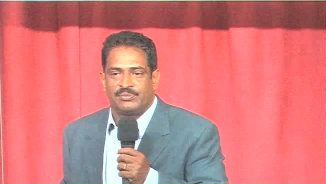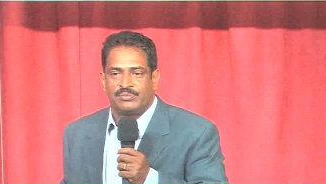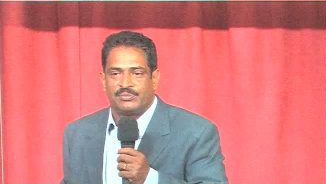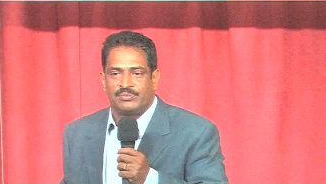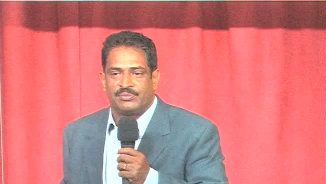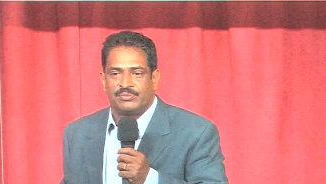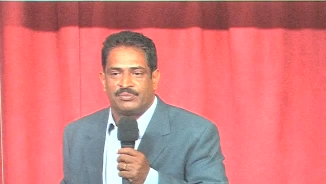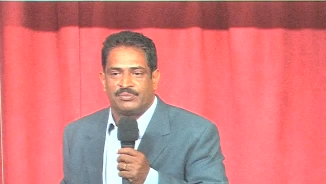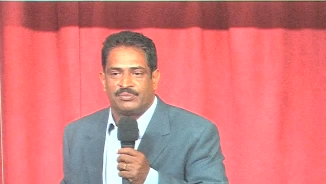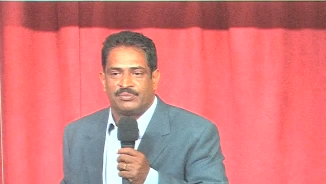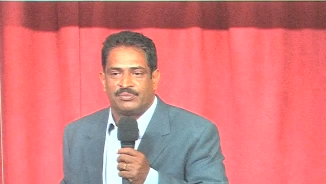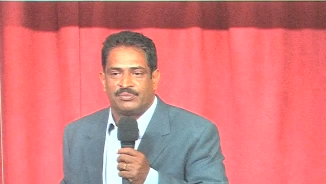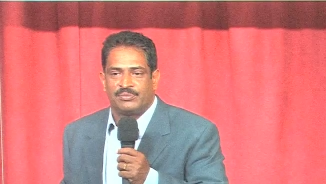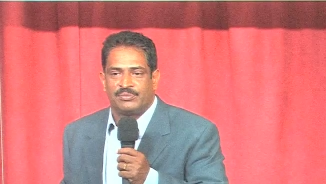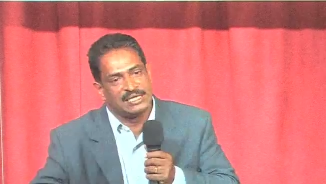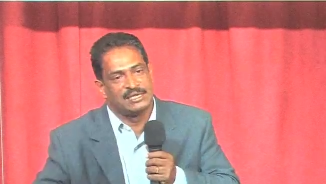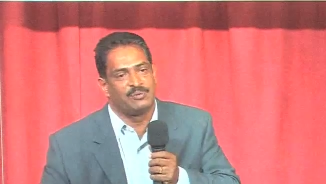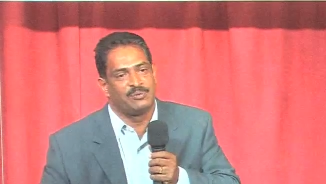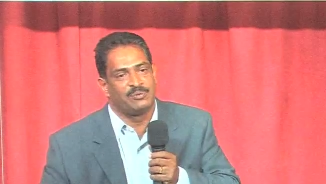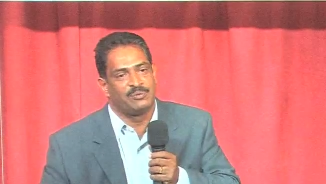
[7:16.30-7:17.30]
It's already
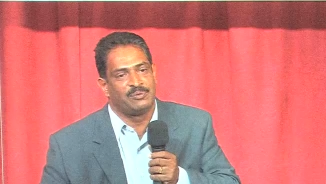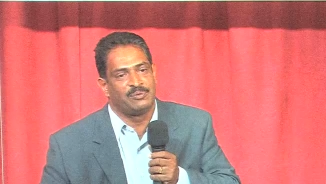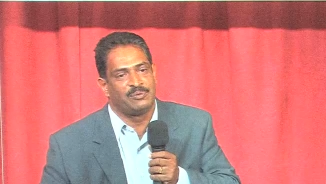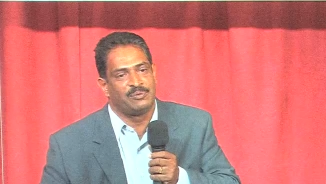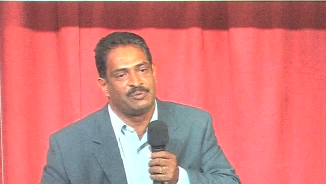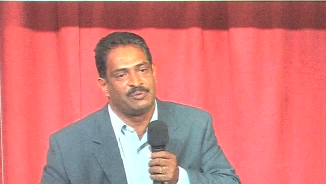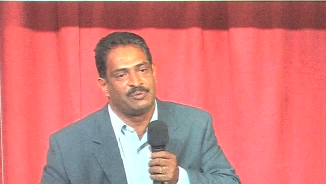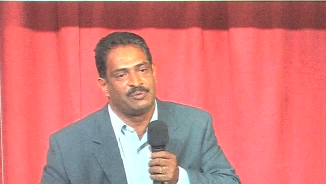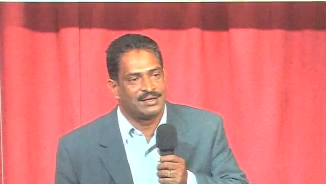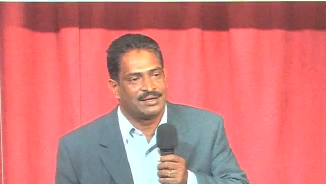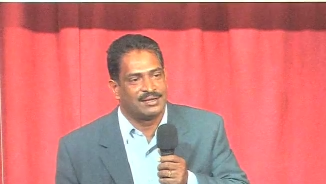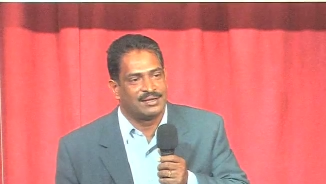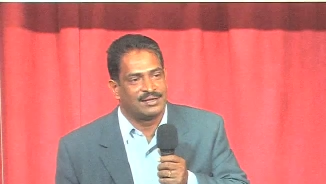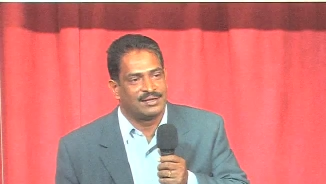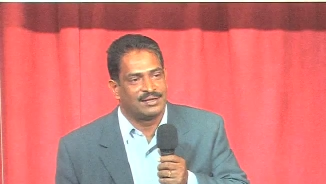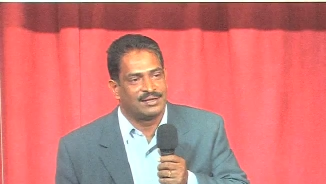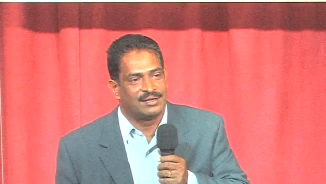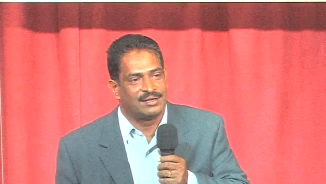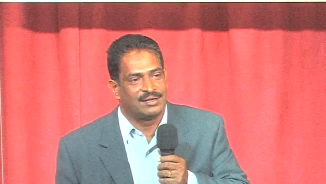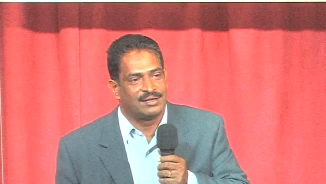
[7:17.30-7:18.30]
given
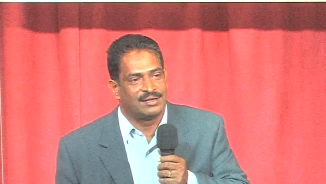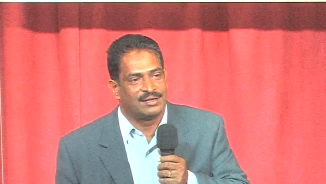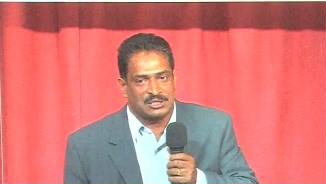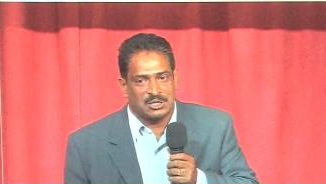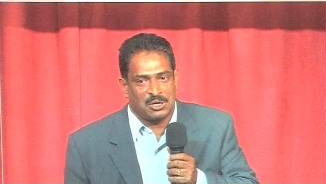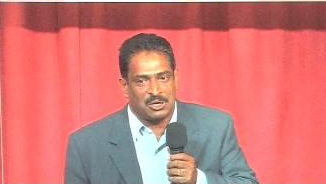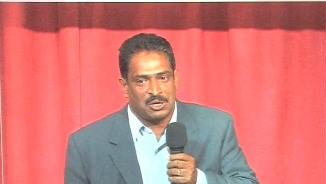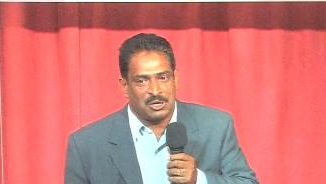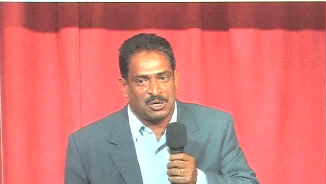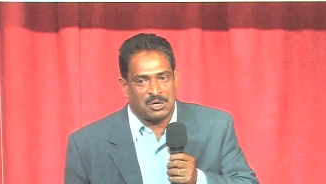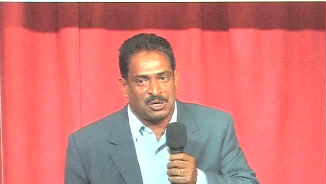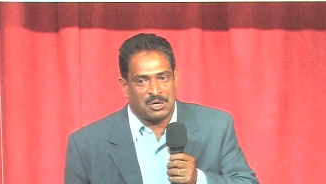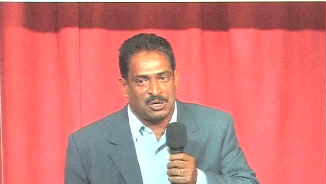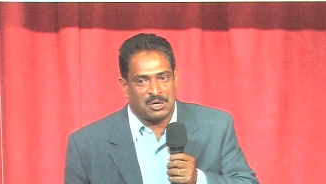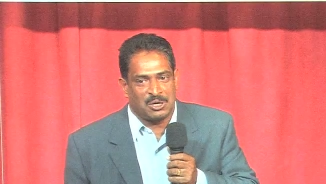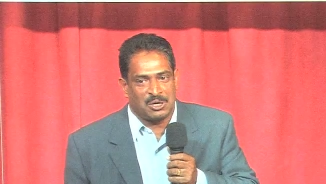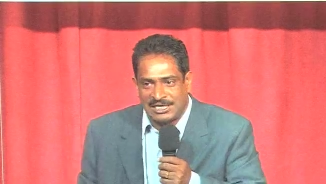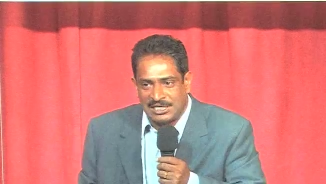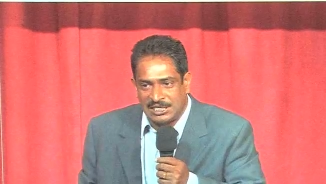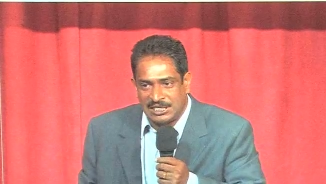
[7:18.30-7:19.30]
It's contradictory.
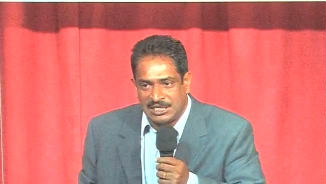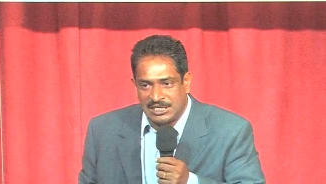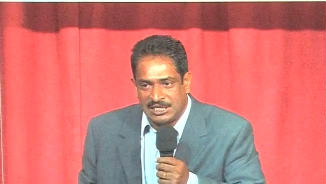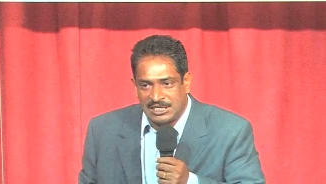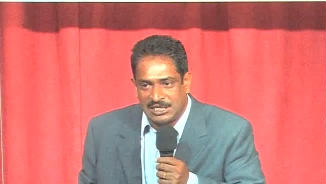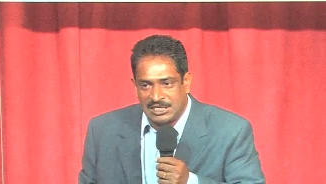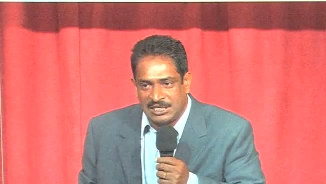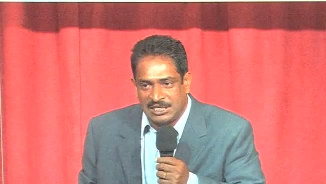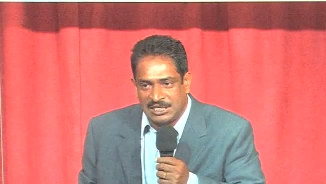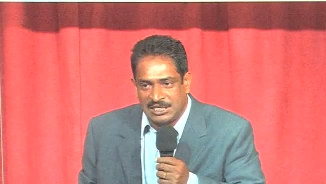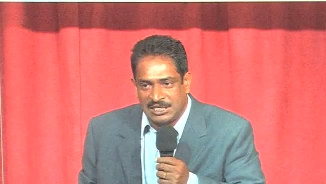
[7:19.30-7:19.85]
That is what God,